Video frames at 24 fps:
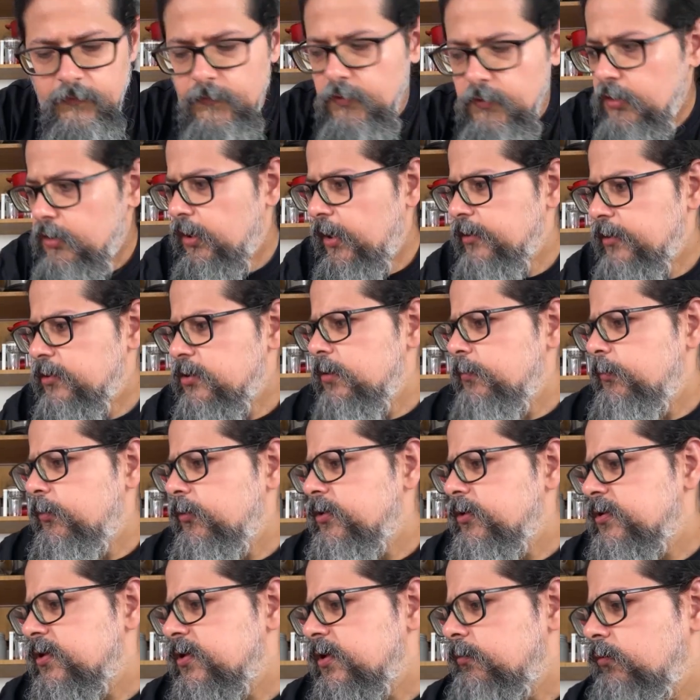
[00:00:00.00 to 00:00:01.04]
Can I actually
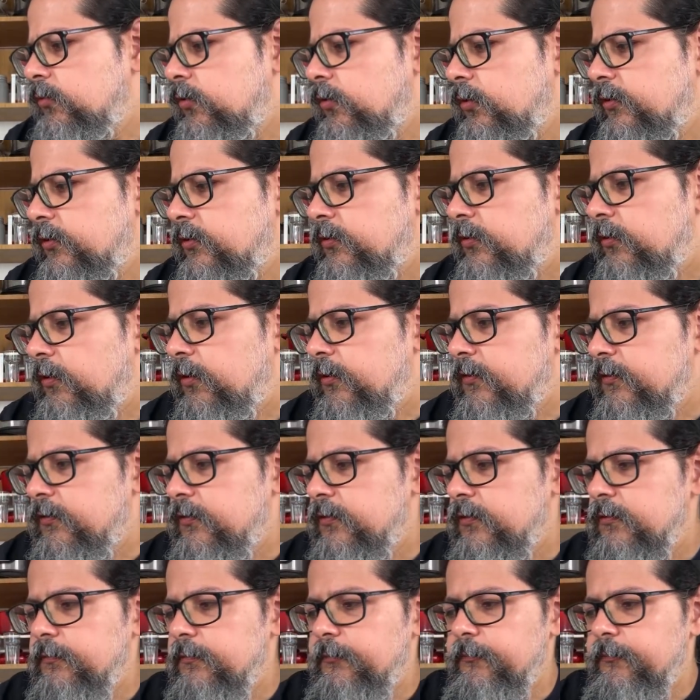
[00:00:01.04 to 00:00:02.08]
put some more sauce